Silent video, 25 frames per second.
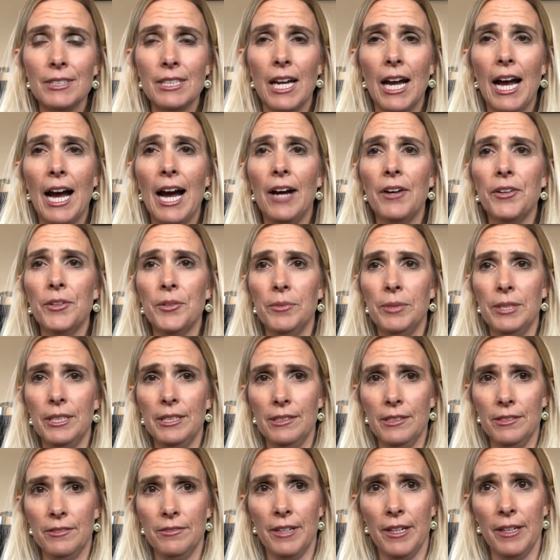how do we
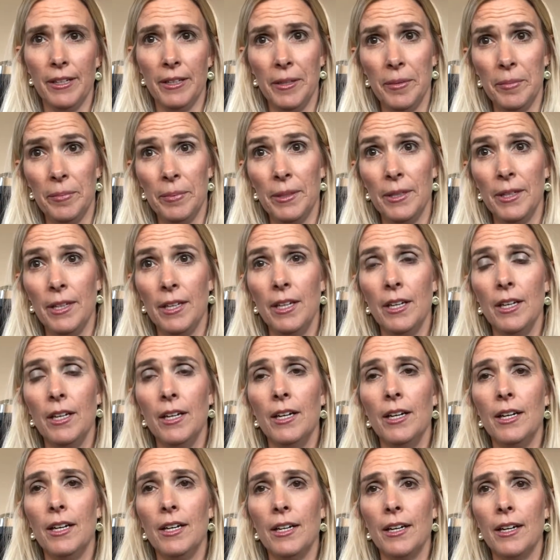develop
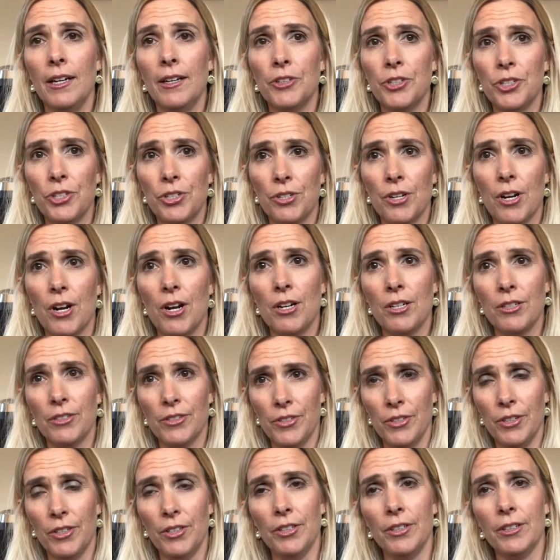a strong,
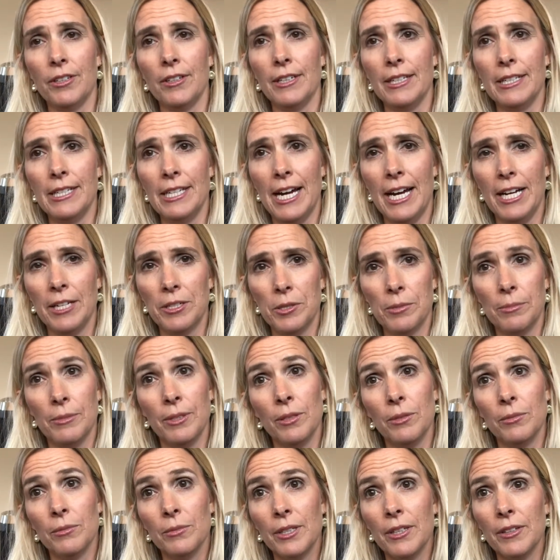secure
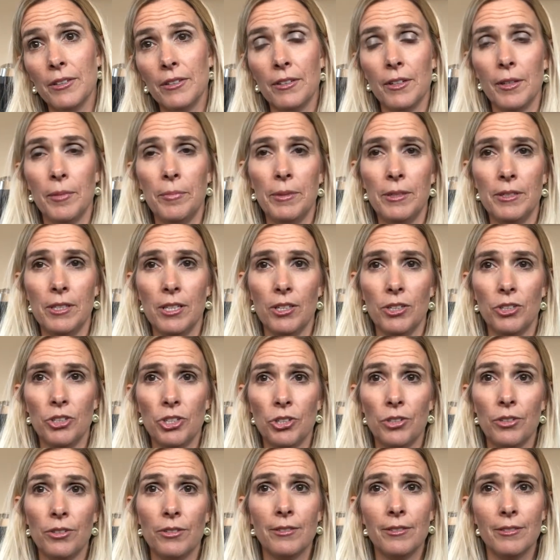attachment with a
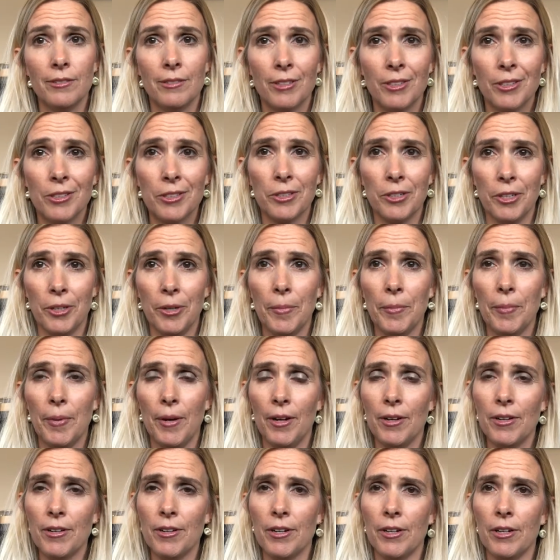potential long-term
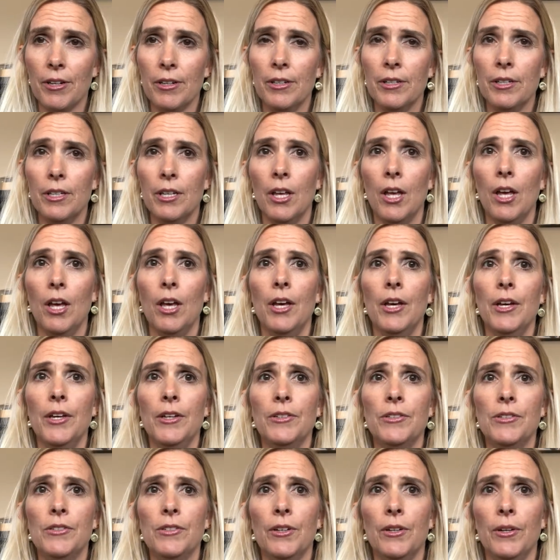partner?
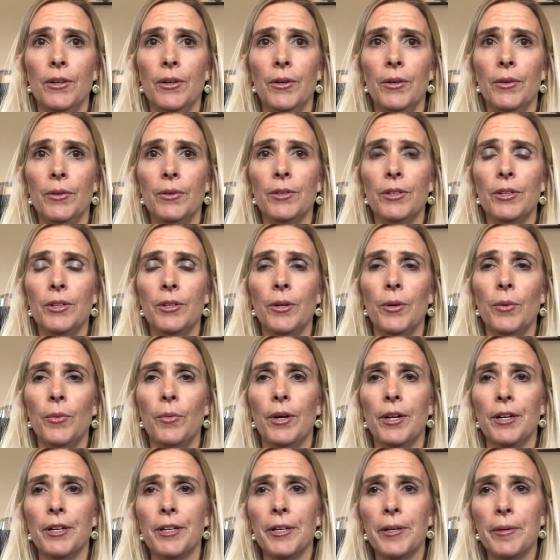So, you know,
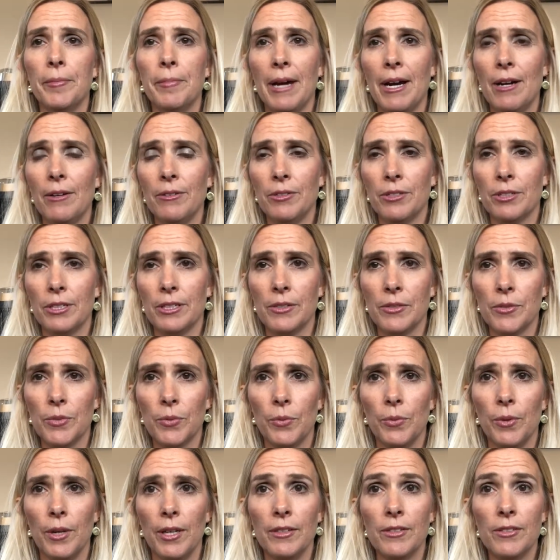what are your boundaries?
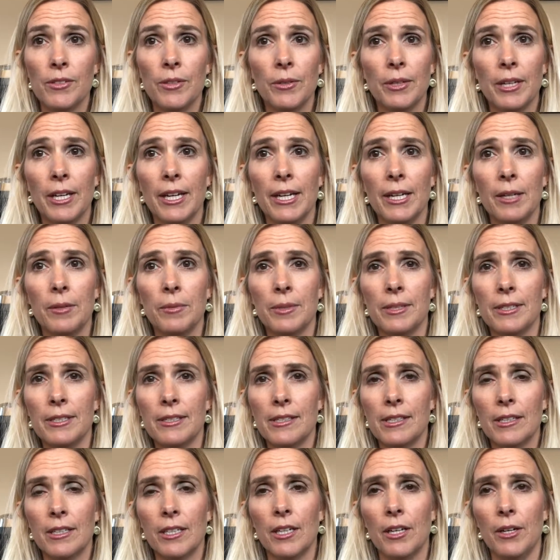What's okay and what
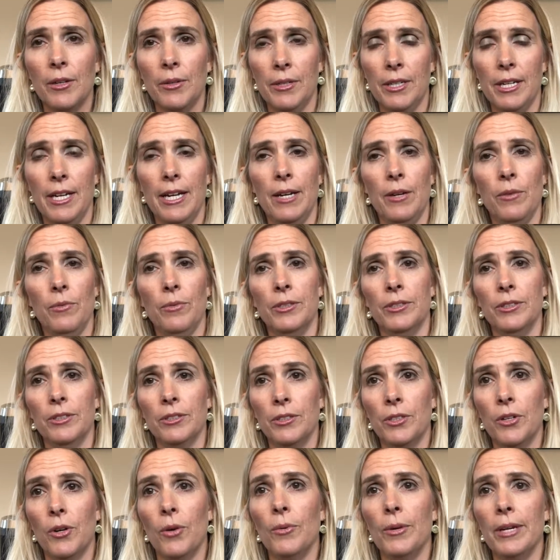isn't okay when you're
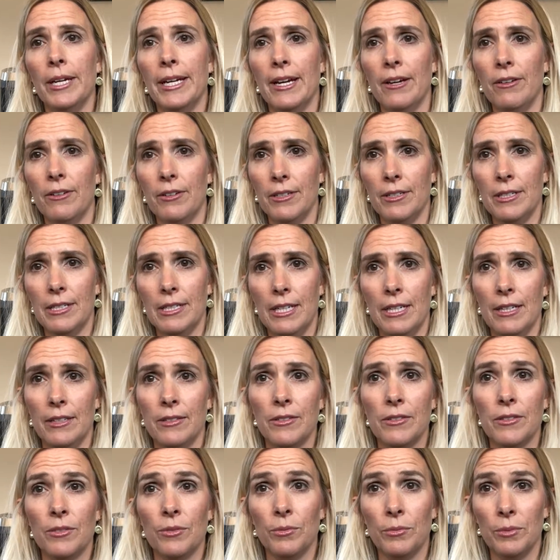going out on
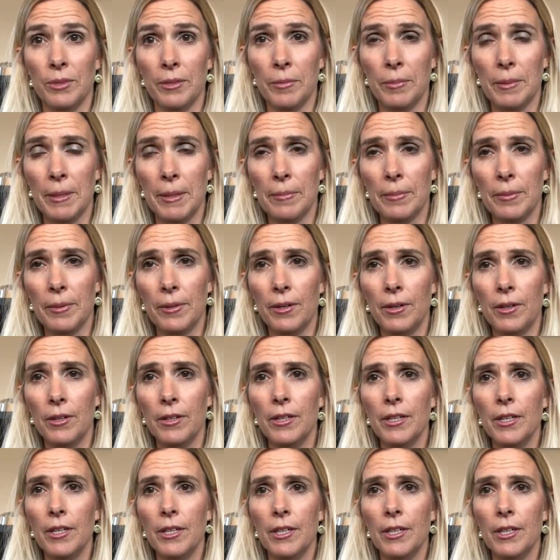dates with people?